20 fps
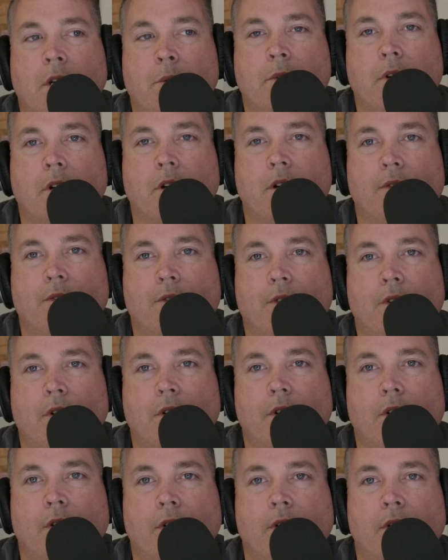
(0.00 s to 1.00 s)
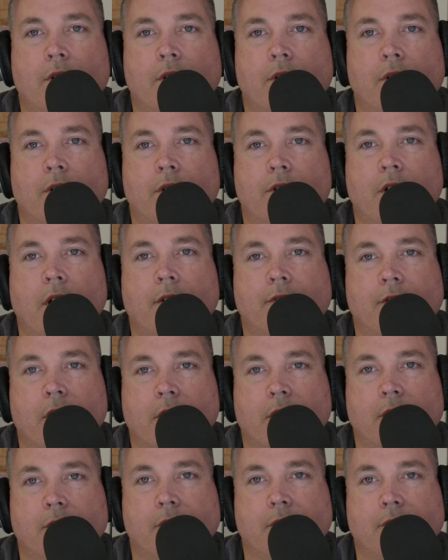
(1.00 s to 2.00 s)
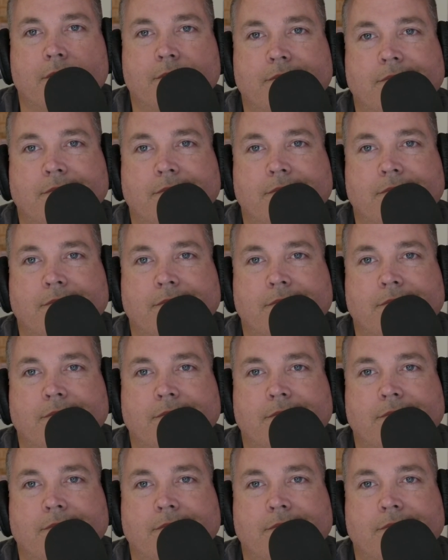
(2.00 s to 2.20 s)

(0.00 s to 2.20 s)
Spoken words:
I'm going to go for soft tacos.